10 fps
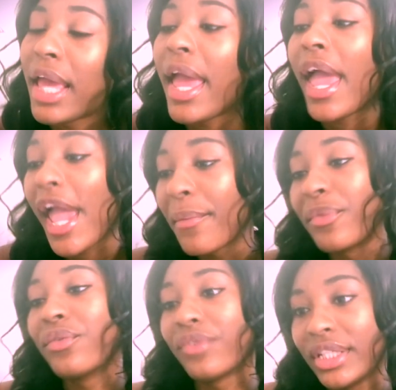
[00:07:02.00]
that
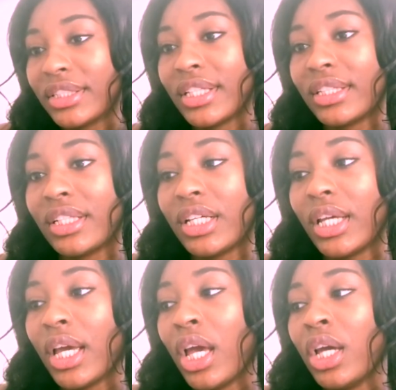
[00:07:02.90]
happened recently.
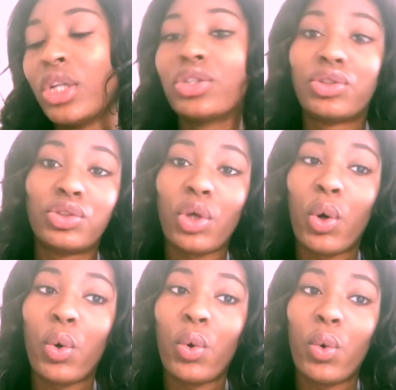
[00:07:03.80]

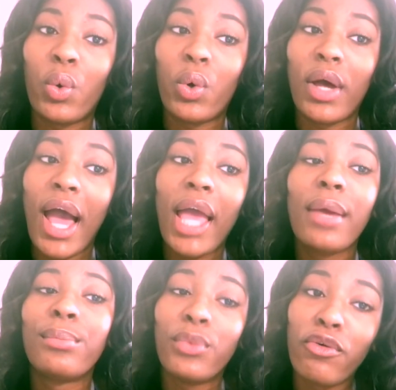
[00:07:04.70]
So I
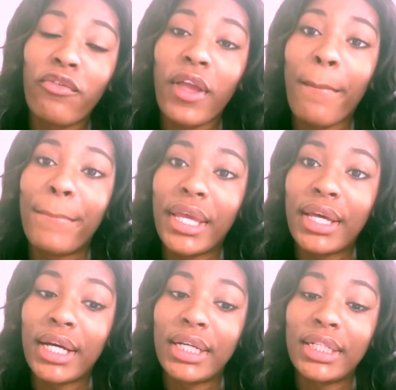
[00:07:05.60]
am moving
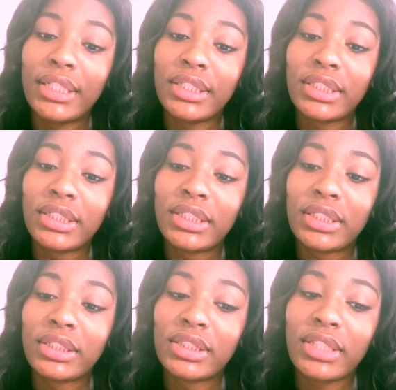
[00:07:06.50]
because
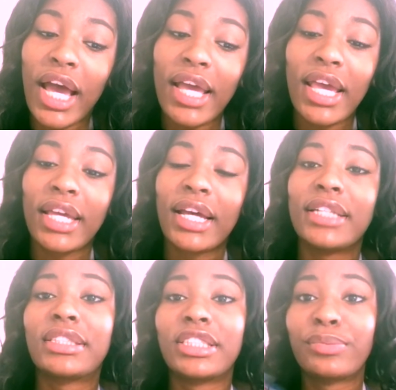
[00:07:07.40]
I had
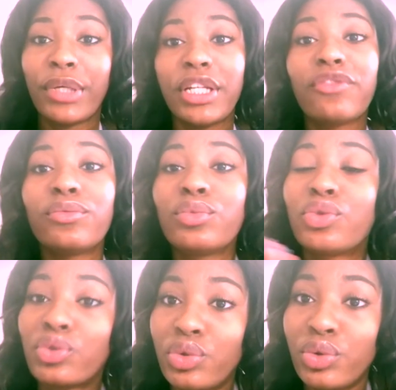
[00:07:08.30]
got suspended from
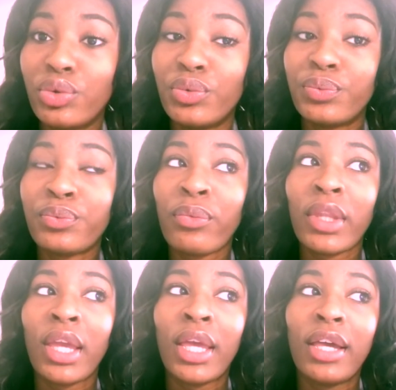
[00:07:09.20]
school
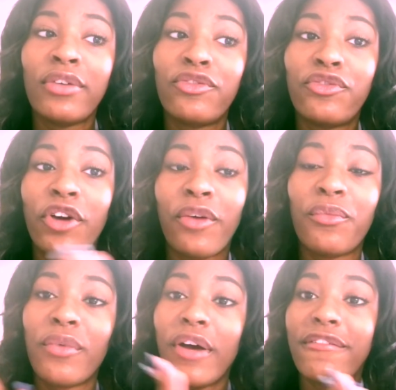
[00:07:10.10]

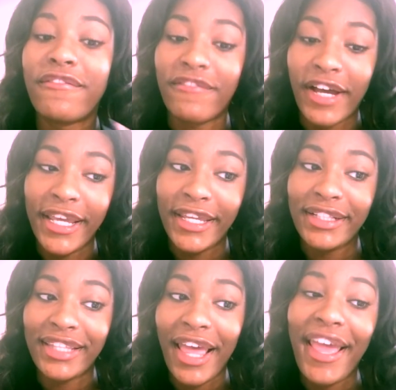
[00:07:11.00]
from a fight
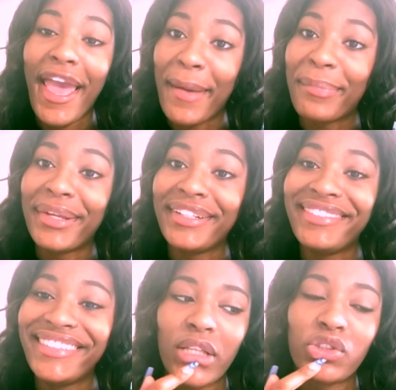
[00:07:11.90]
that happened.